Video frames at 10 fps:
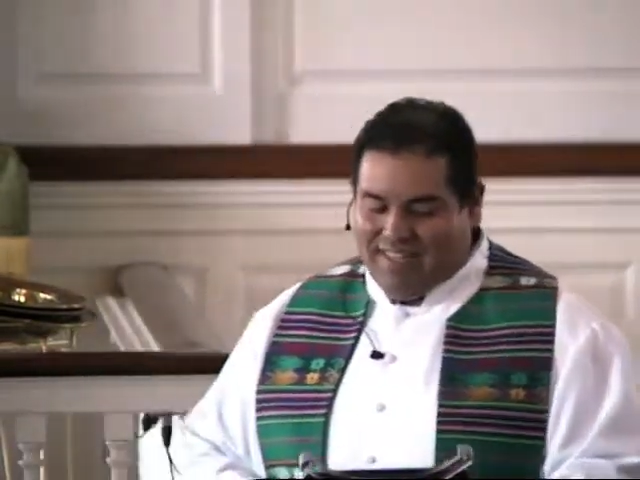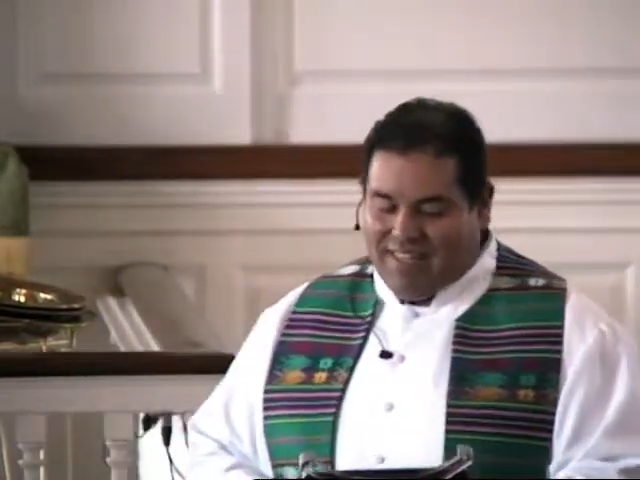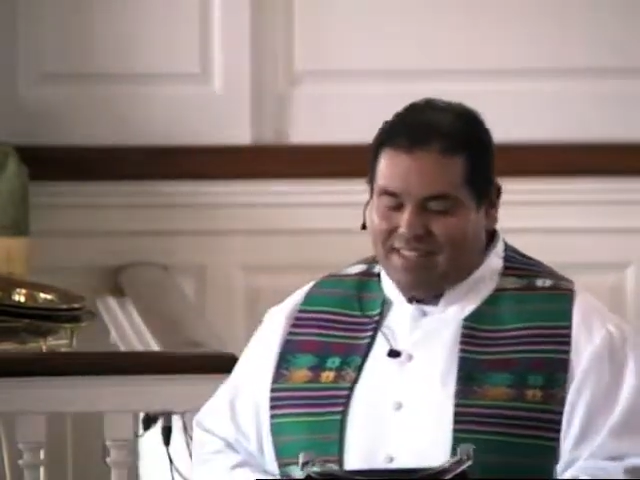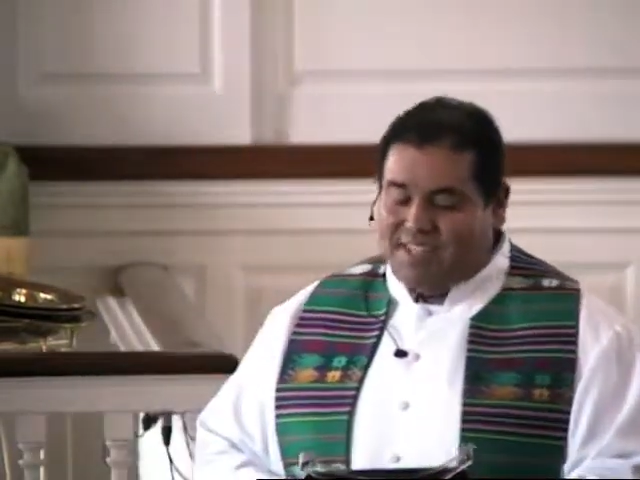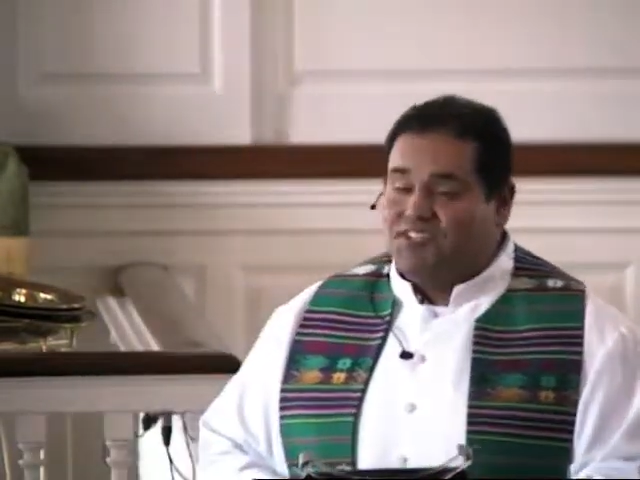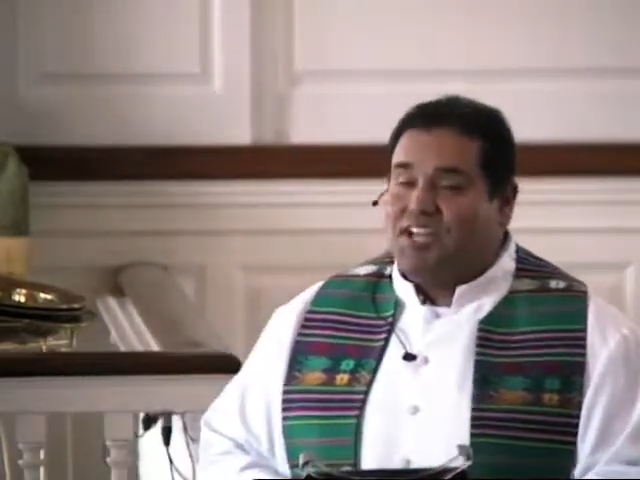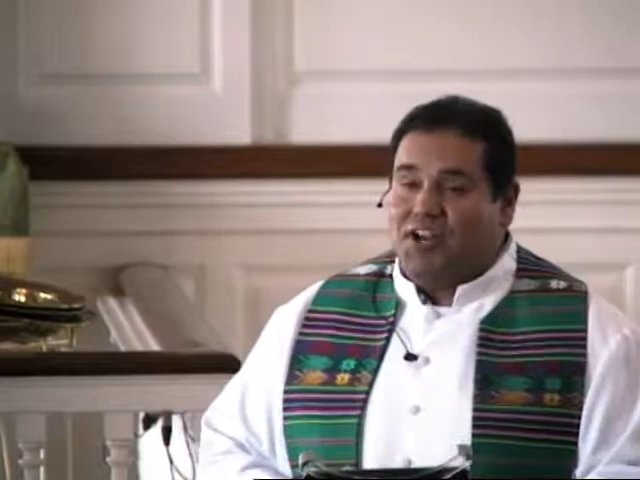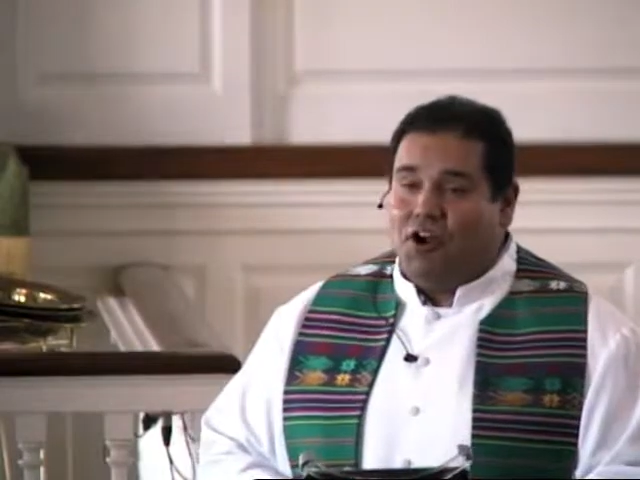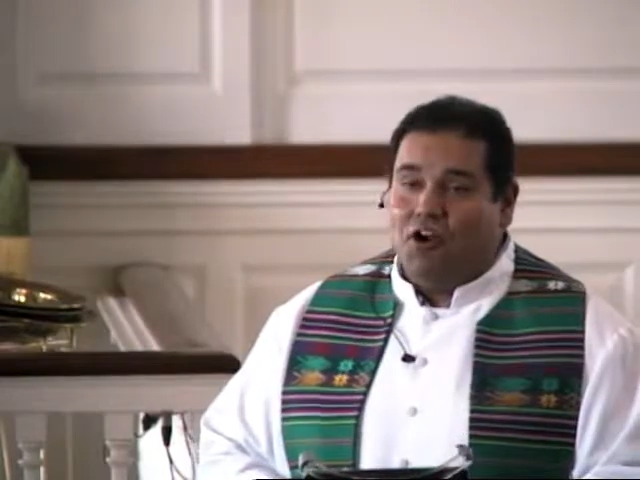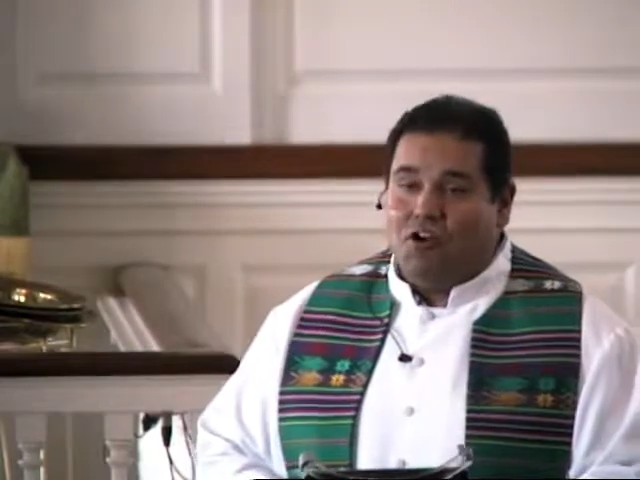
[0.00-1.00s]
that sounds kind
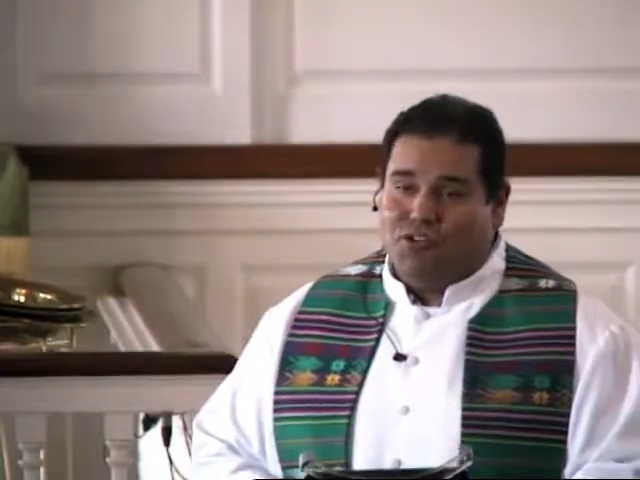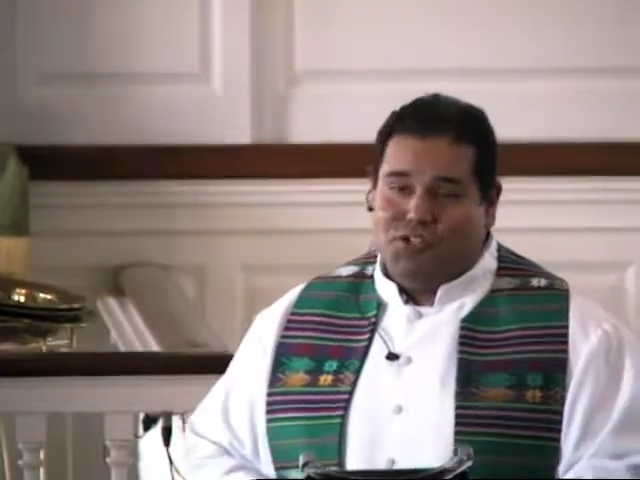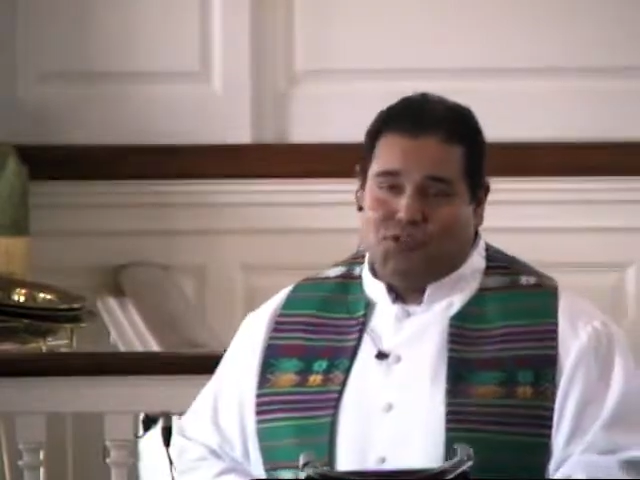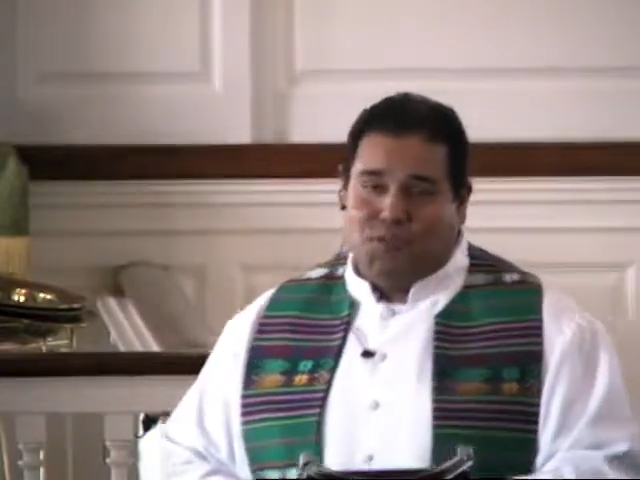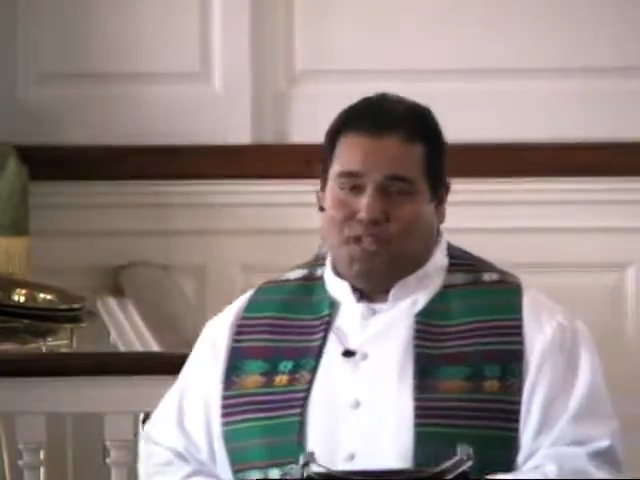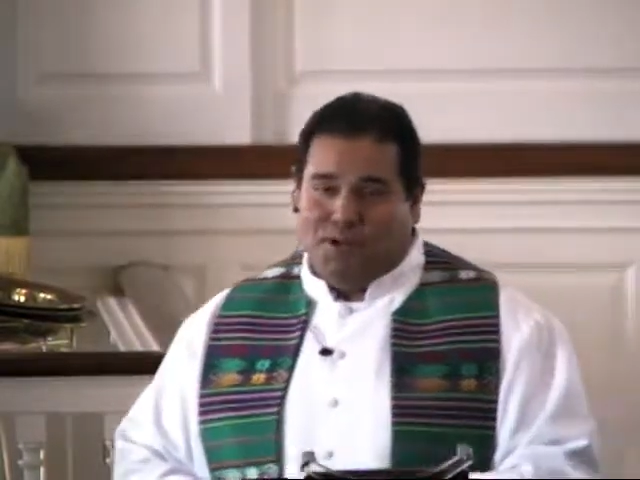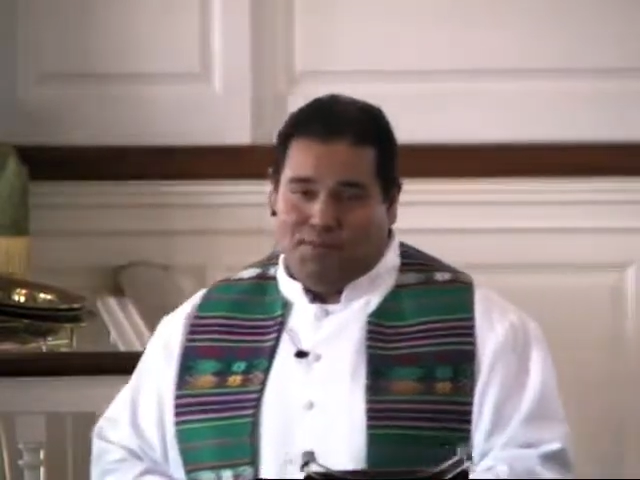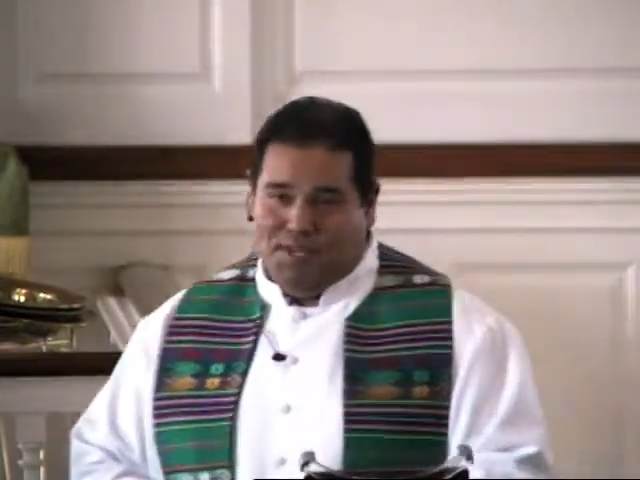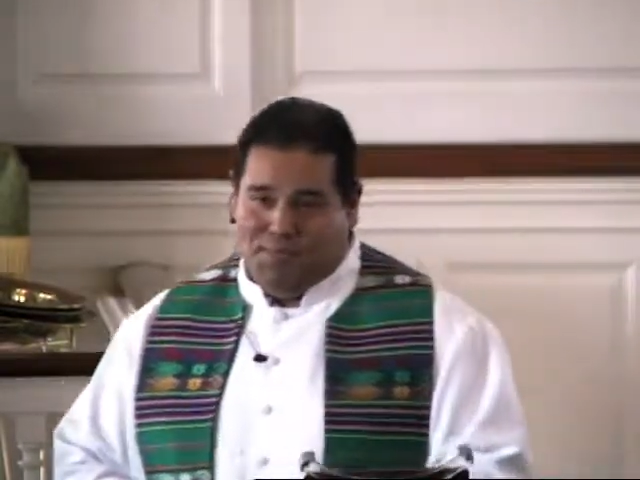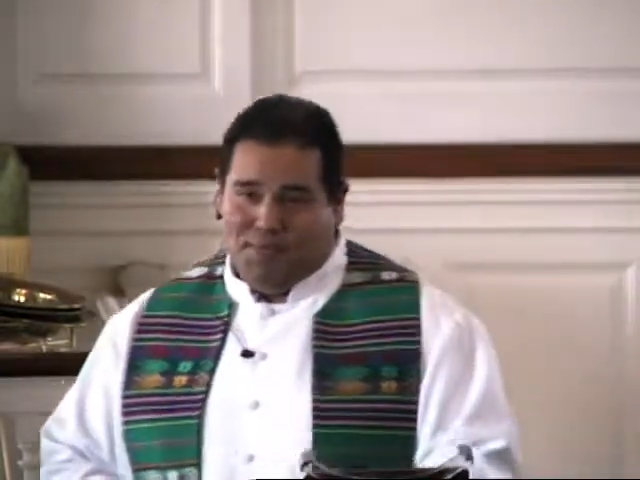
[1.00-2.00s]
of harsh to a lot of
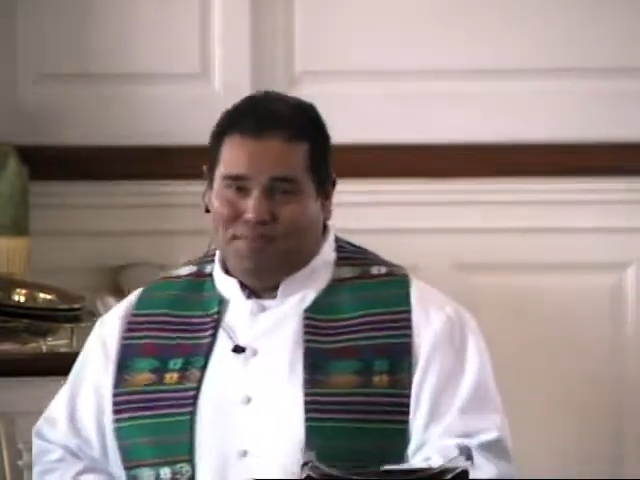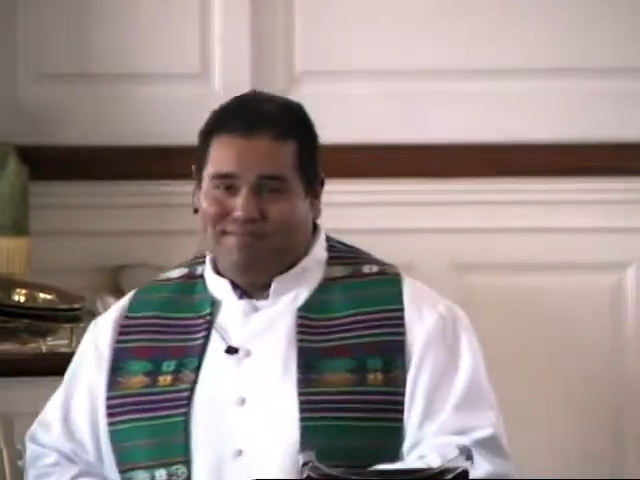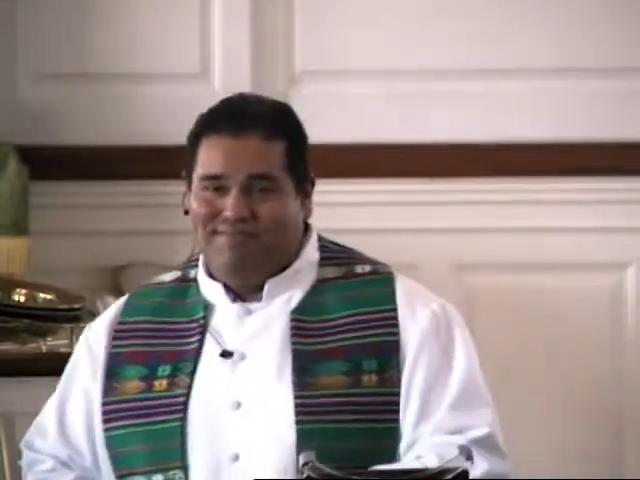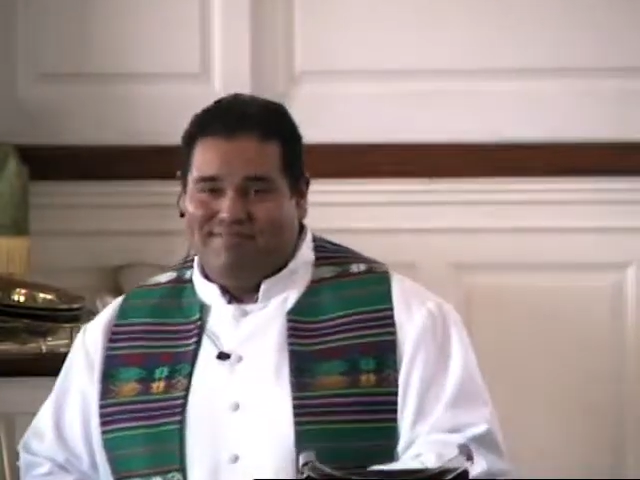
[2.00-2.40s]
people.